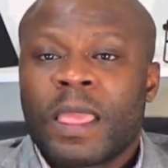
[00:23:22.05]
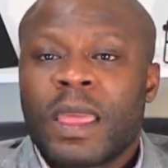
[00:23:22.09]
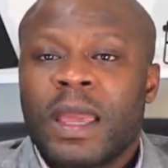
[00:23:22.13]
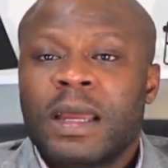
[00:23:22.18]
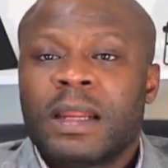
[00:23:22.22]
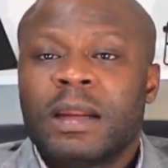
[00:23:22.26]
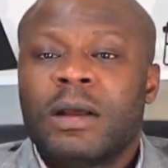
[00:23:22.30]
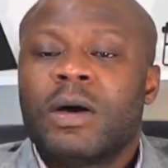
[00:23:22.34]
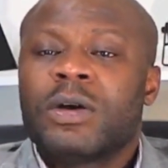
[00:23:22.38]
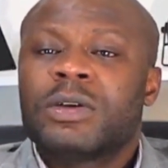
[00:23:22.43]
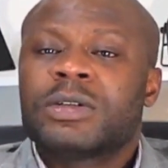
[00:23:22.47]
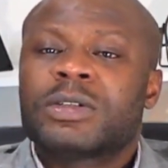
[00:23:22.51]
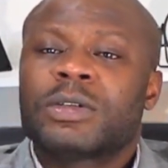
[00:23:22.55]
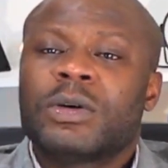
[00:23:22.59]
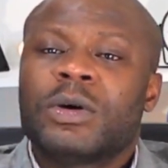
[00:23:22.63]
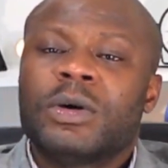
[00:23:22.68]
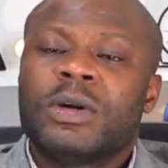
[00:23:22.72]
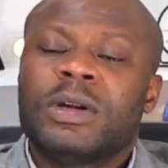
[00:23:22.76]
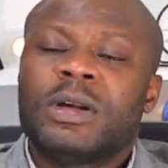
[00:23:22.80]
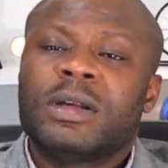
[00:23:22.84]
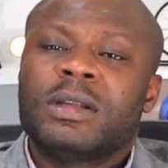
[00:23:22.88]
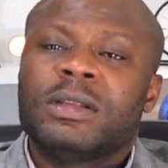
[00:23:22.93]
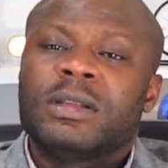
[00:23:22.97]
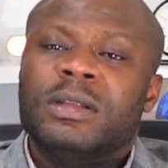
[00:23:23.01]
And
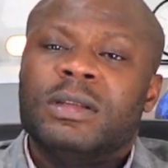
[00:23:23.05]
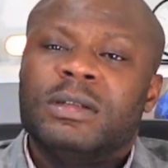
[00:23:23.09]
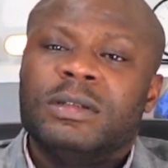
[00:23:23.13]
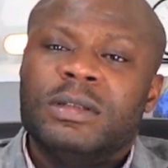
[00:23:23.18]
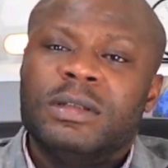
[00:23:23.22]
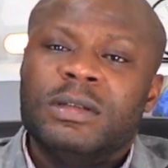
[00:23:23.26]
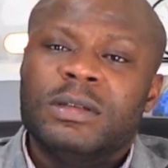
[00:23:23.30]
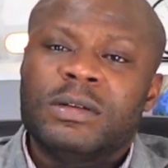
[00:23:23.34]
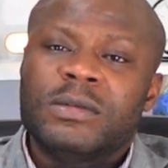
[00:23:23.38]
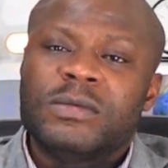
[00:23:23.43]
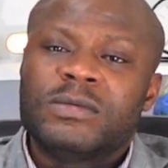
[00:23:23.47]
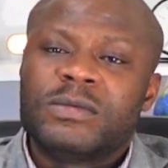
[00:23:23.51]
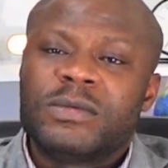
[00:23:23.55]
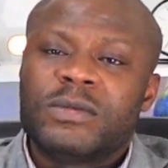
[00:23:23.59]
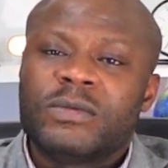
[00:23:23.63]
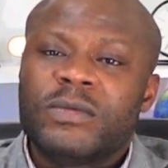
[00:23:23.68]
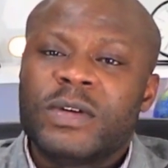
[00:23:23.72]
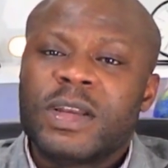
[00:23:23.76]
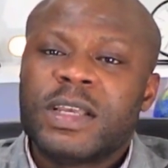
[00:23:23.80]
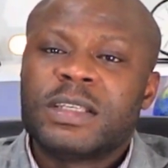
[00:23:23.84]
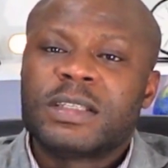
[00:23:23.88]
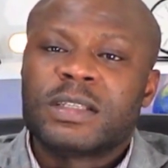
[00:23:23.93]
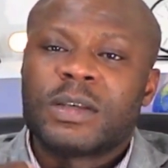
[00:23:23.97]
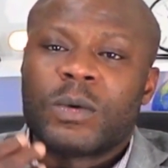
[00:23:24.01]
also the
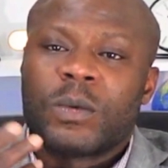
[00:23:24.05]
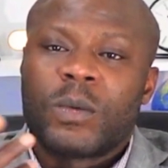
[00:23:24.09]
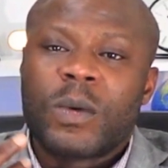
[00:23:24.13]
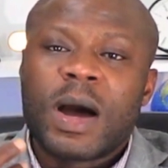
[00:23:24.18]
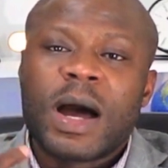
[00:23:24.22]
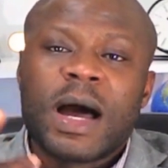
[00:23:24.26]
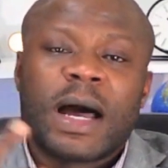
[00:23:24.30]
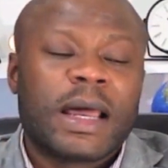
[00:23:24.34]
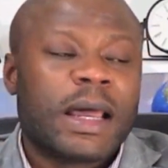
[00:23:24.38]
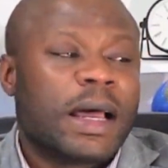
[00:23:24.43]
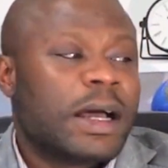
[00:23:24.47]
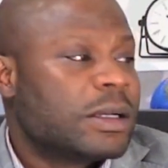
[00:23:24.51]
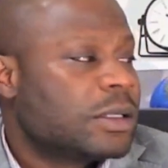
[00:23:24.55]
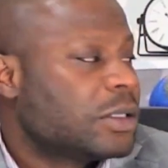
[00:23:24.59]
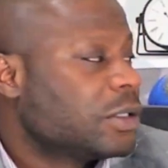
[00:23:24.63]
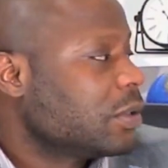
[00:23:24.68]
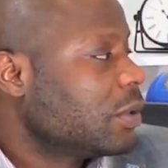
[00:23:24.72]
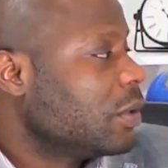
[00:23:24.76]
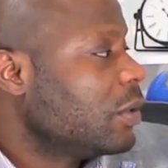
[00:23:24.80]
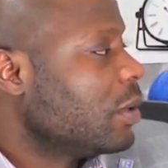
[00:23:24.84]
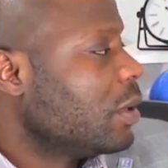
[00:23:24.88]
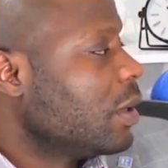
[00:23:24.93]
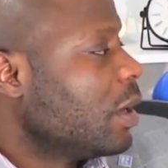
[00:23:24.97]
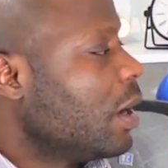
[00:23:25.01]
reason why, I'll
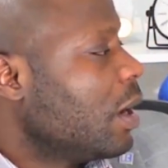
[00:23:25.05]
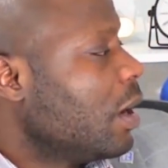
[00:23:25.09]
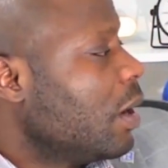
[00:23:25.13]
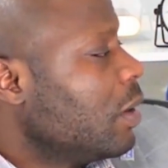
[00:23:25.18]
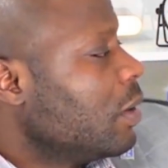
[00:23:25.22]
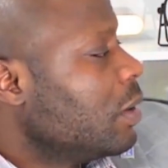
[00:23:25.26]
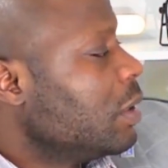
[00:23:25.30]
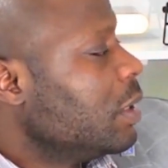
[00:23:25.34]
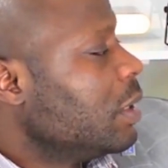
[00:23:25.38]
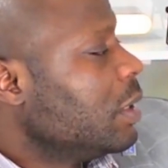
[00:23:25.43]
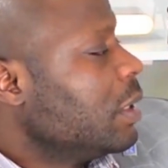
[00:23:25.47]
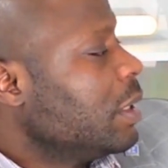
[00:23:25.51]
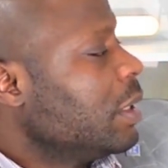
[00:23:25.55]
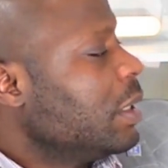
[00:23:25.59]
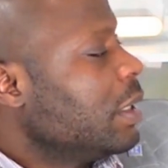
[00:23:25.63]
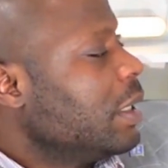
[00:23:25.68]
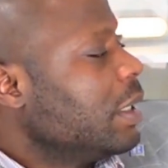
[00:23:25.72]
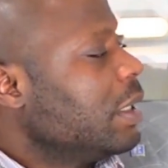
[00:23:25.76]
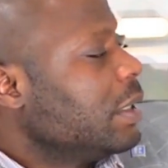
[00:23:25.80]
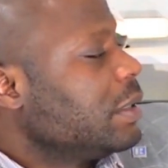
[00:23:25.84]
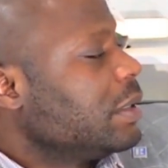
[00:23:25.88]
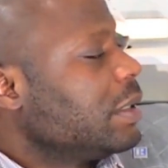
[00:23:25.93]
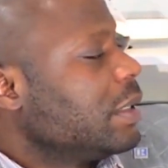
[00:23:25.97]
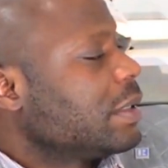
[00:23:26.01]
show y'all,
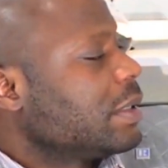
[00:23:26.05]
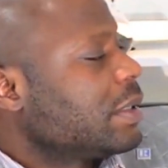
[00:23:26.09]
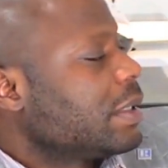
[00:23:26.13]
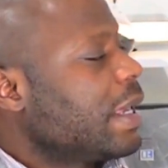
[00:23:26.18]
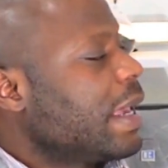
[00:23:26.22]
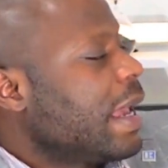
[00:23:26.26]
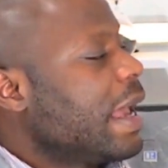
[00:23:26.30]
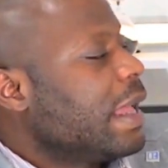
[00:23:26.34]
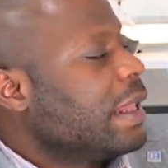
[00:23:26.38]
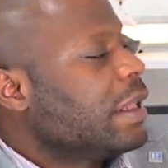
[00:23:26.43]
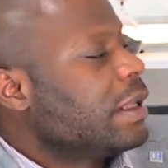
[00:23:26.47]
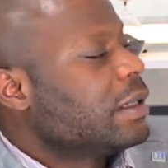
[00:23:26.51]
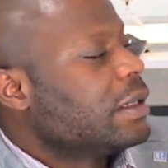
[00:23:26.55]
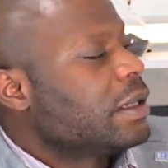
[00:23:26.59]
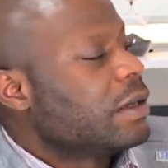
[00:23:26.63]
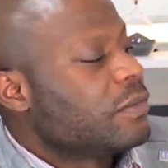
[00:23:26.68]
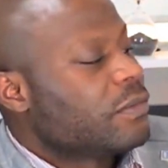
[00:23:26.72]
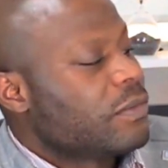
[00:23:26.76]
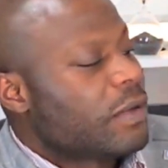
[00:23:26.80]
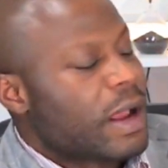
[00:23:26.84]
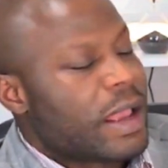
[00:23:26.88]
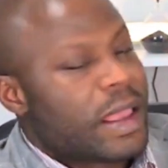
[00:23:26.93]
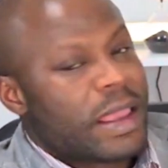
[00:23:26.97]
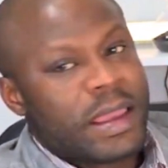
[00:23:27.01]
is this calendar
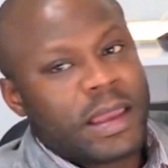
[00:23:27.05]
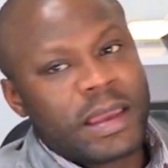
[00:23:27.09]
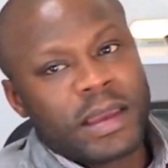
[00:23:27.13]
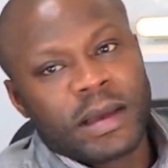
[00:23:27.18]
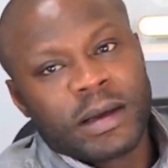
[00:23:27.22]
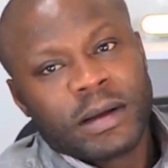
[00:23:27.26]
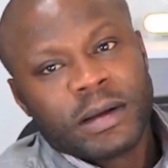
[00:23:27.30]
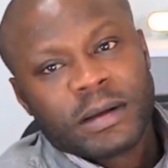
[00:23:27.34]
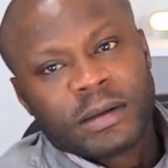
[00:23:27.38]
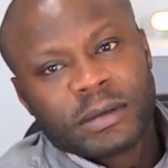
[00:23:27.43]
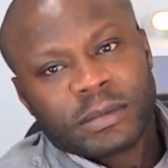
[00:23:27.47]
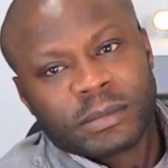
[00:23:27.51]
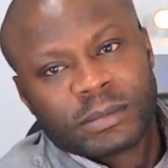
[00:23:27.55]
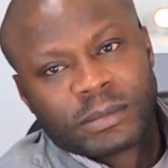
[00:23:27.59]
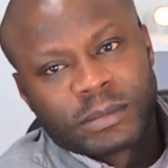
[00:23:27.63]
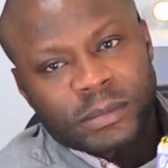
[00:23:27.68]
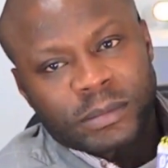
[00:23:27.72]
right here.